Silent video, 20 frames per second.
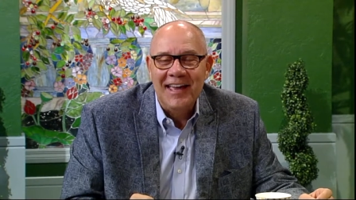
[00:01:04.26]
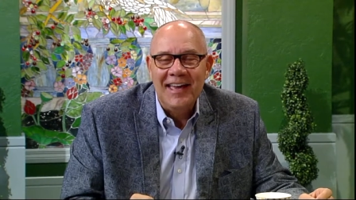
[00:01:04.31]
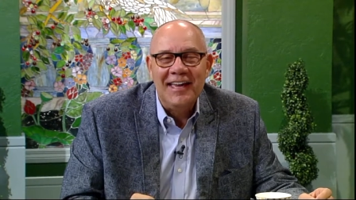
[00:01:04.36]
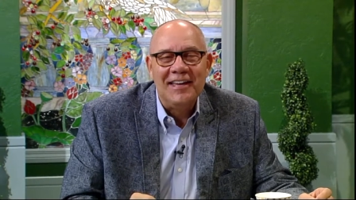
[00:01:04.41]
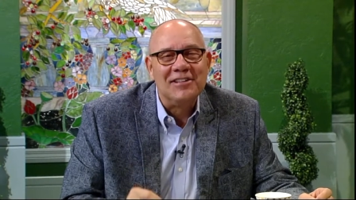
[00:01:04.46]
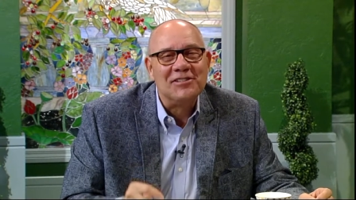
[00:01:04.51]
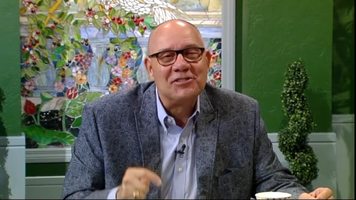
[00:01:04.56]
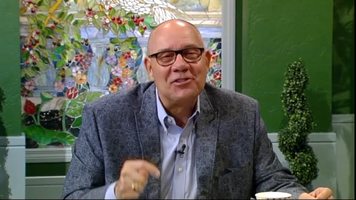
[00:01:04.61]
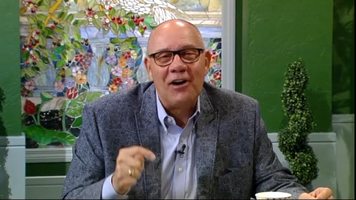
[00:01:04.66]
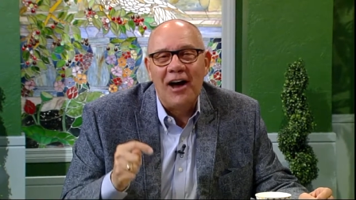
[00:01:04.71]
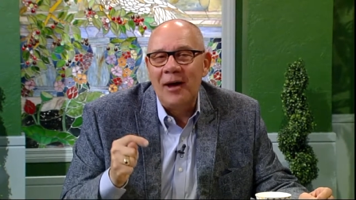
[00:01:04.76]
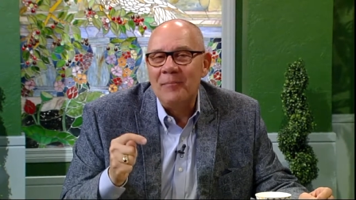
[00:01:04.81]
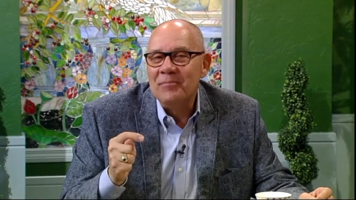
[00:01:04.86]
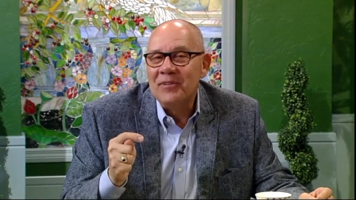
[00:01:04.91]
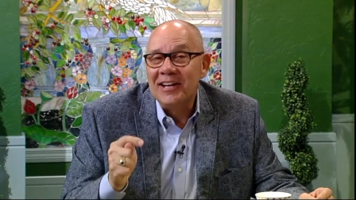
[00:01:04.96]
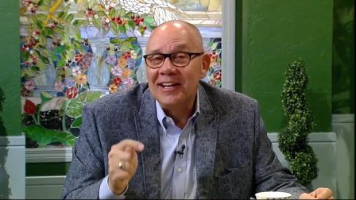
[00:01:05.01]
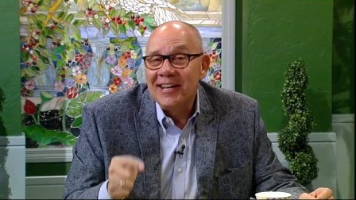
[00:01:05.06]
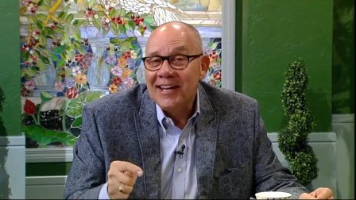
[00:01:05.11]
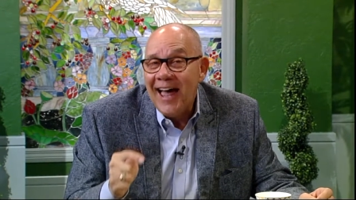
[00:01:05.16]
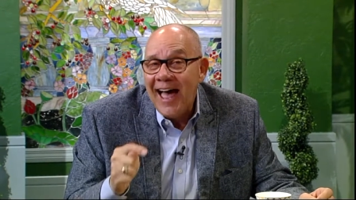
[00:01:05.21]
And so I'm
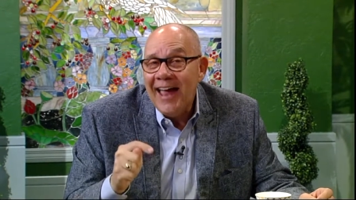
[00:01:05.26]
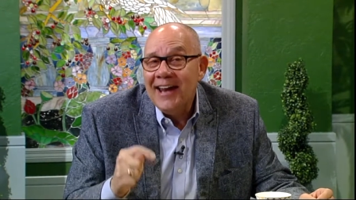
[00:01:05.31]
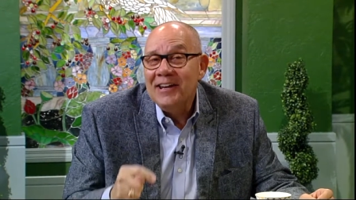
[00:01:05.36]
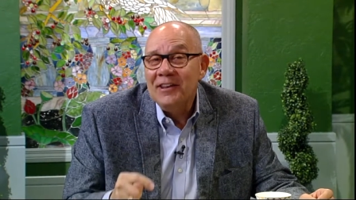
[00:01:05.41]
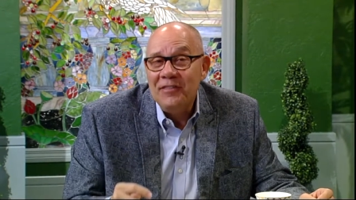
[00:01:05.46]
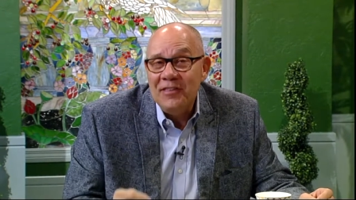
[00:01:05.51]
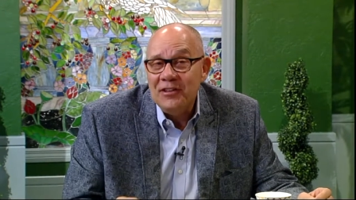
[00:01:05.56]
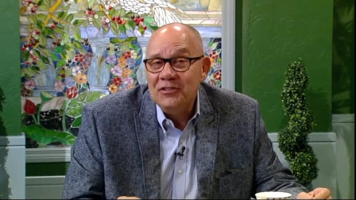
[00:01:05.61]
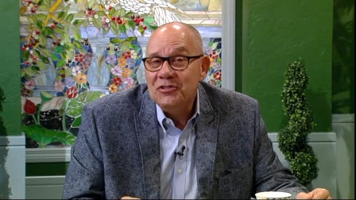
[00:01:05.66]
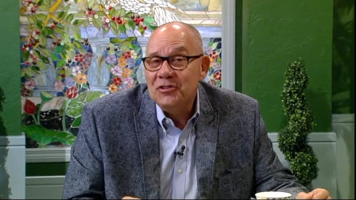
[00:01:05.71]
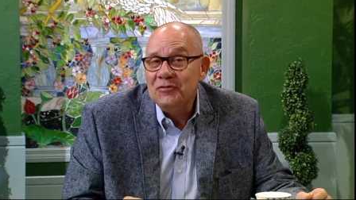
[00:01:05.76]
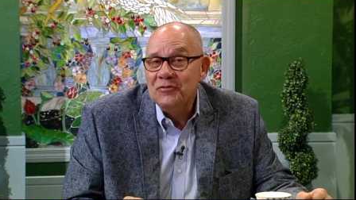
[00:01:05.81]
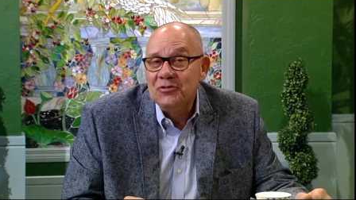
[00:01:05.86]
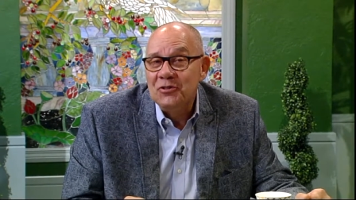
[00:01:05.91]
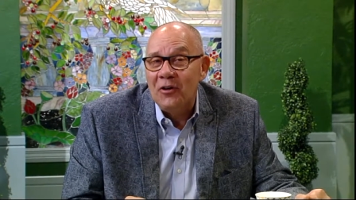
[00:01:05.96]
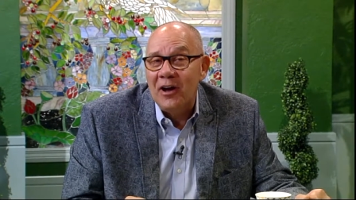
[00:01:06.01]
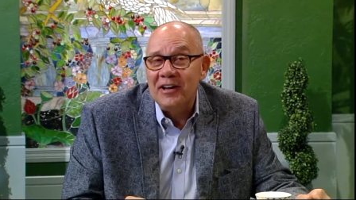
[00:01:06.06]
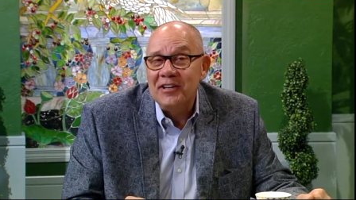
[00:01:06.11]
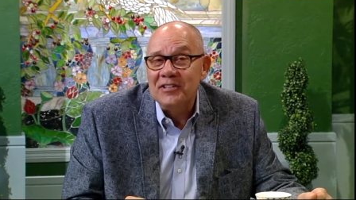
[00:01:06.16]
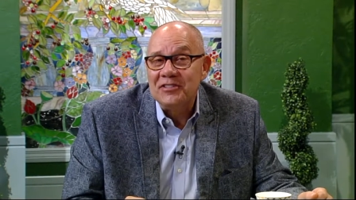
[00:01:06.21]
delighted that you
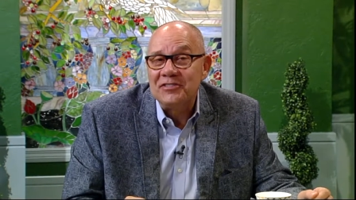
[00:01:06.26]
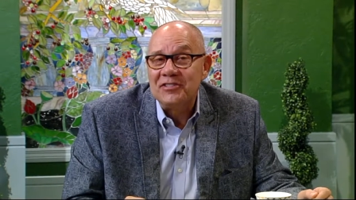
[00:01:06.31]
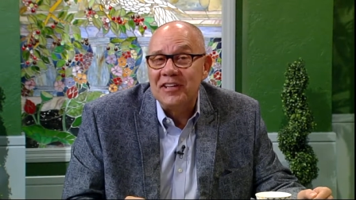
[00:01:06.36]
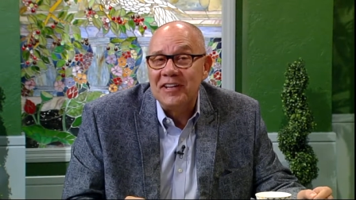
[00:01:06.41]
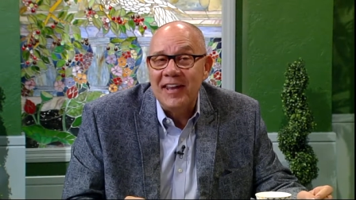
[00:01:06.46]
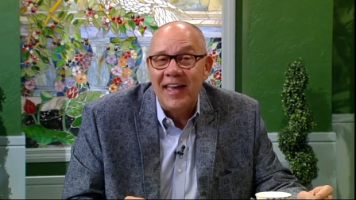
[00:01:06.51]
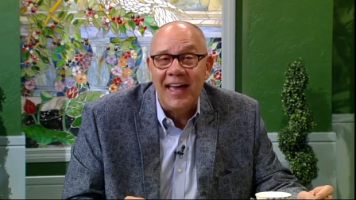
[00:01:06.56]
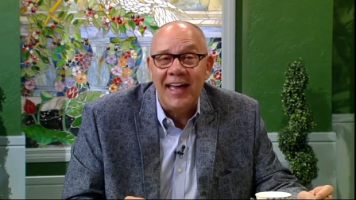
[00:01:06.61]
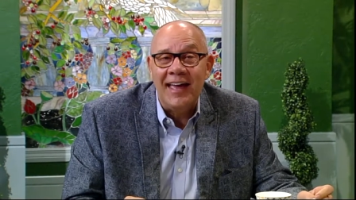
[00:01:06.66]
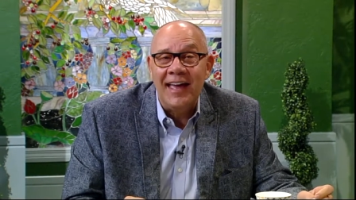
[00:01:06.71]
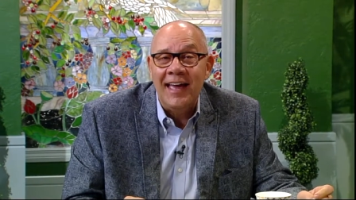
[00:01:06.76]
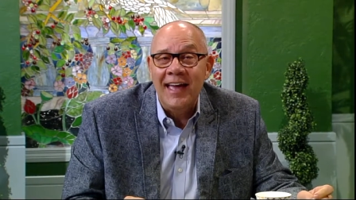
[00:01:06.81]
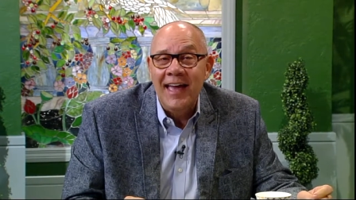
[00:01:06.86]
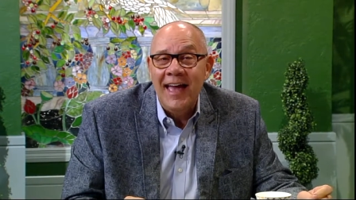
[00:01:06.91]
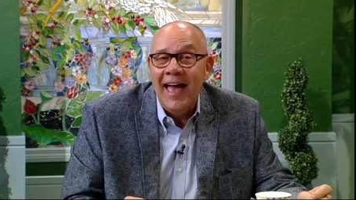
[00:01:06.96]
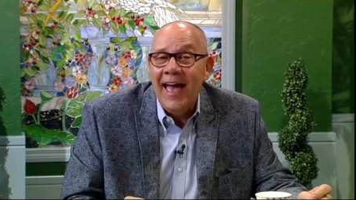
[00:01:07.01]
joined us today.